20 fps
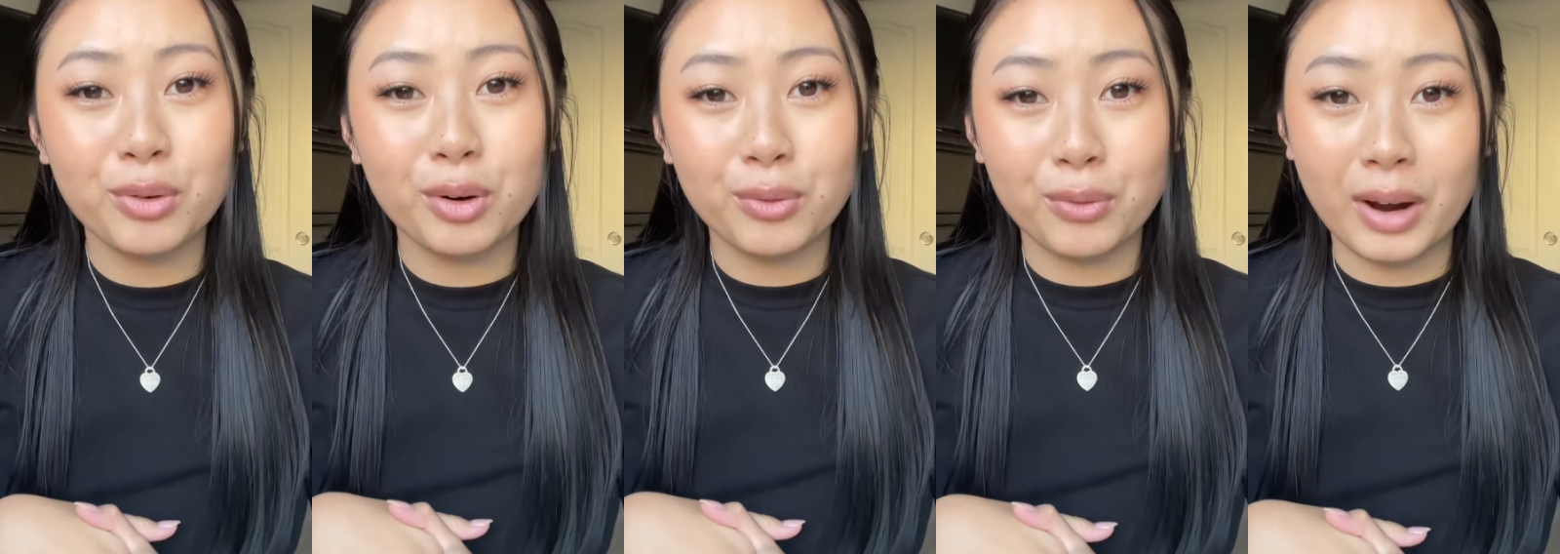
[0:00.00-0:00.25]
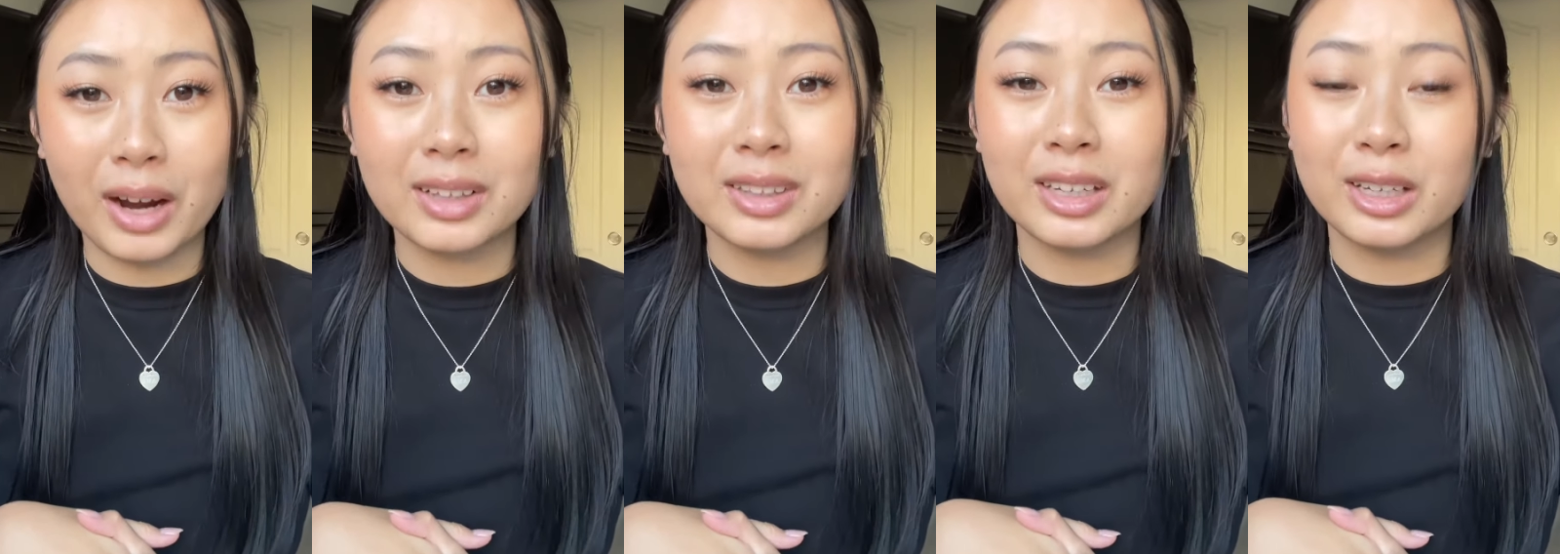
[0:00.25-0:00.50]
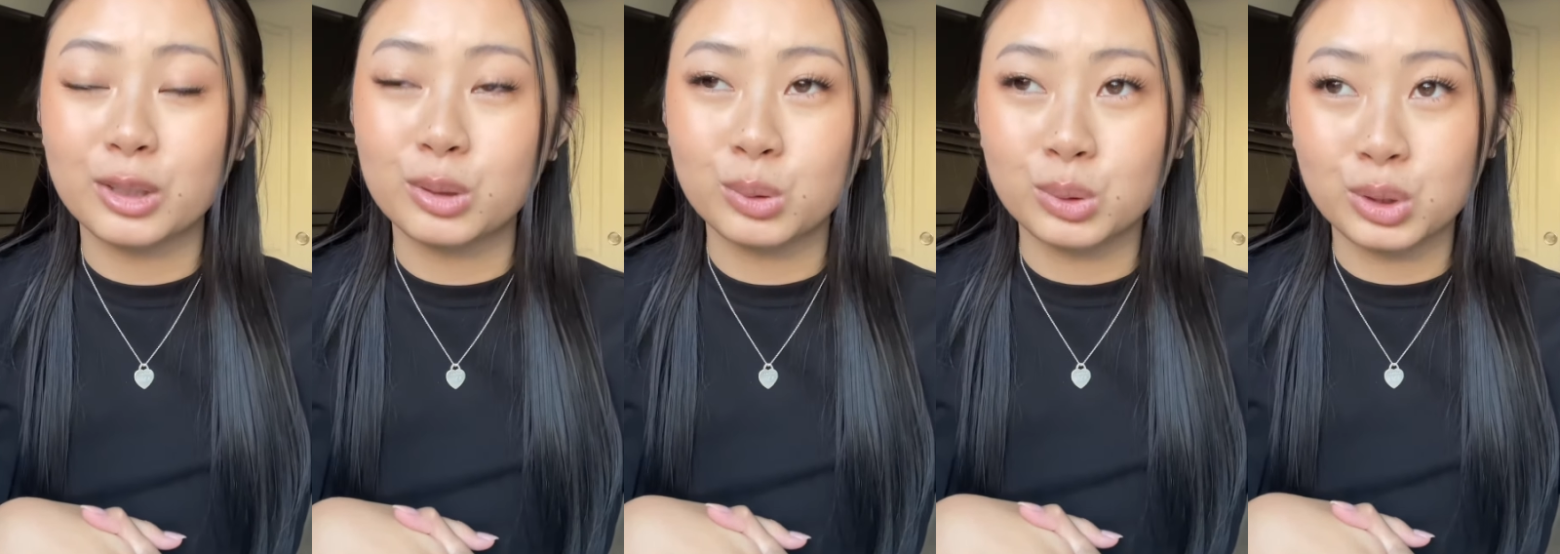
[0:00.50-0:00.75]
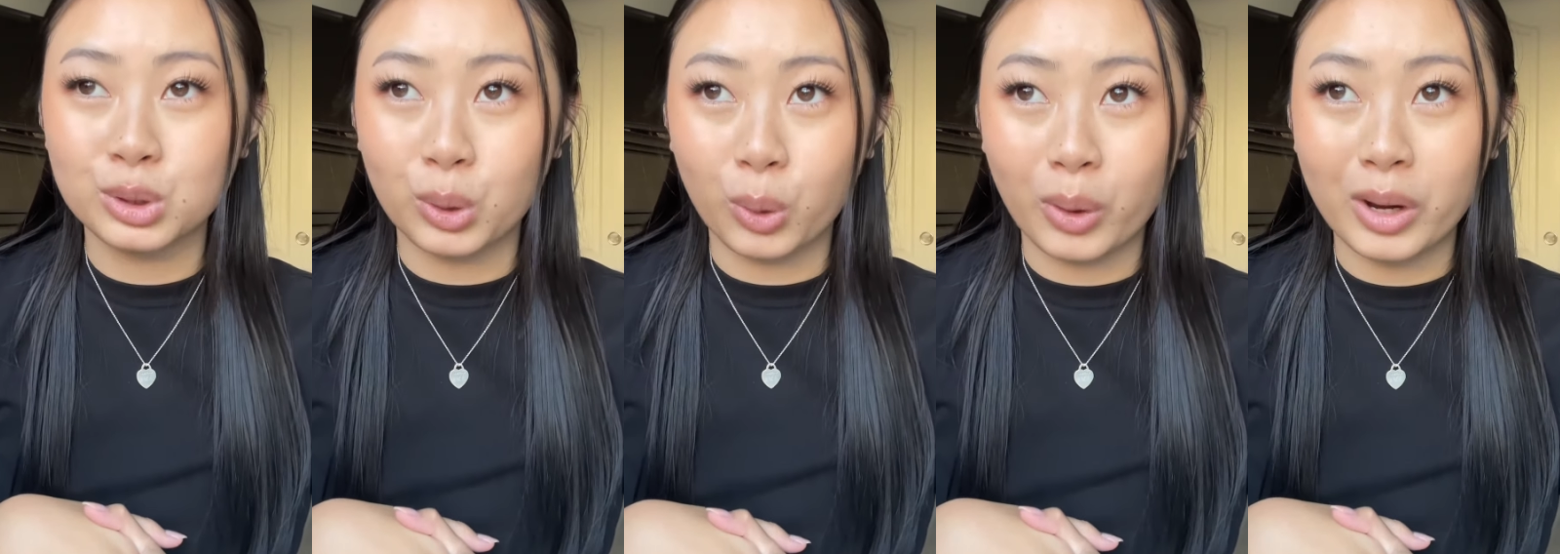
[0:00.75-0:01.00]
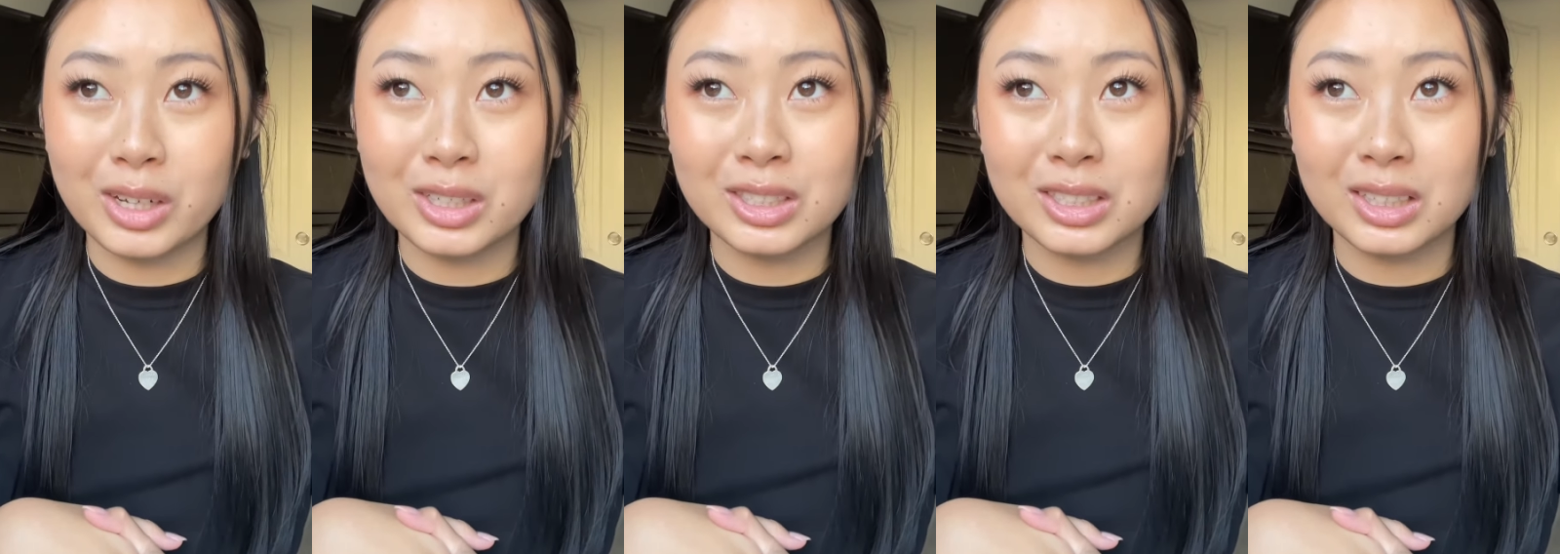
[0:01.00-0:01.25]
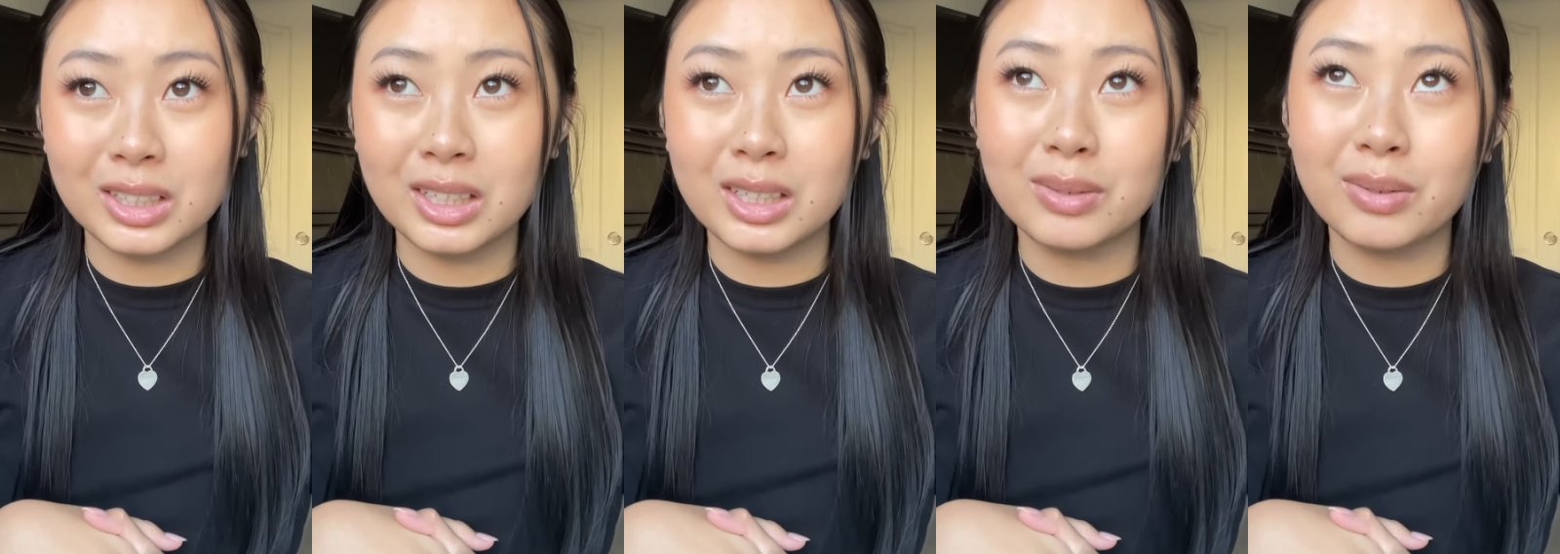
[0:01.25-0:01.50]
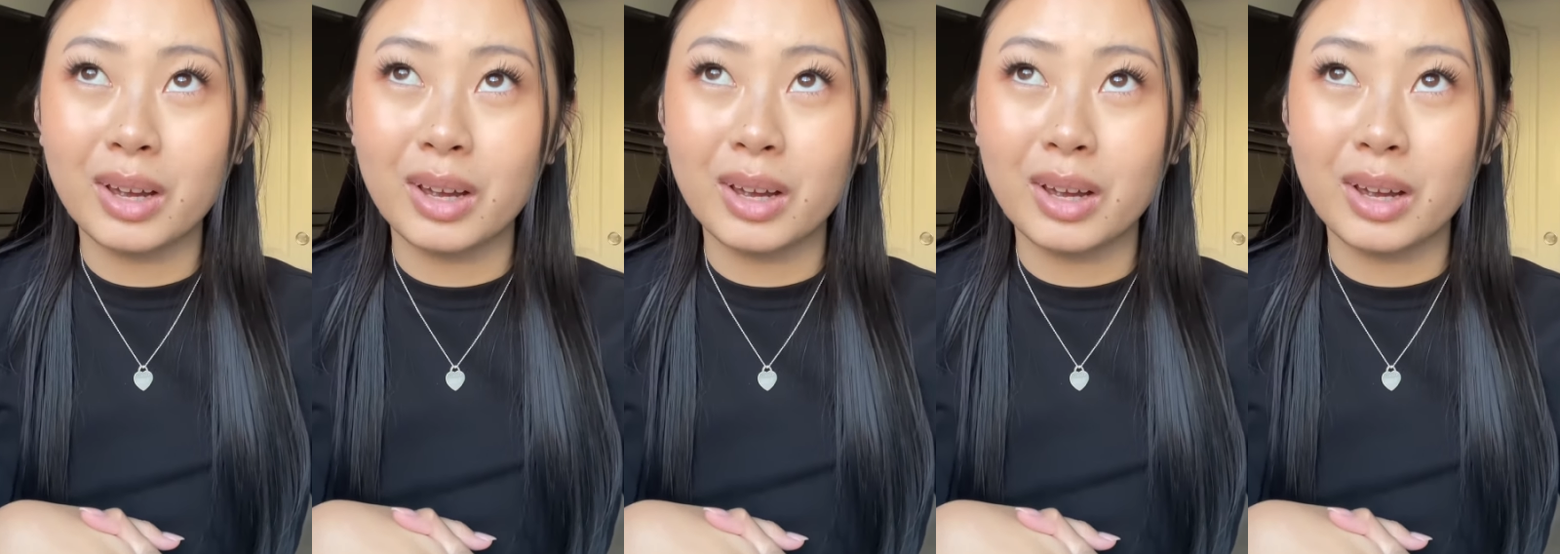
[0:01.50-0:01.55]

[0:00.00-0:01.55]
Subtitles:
a fact that it was going to leave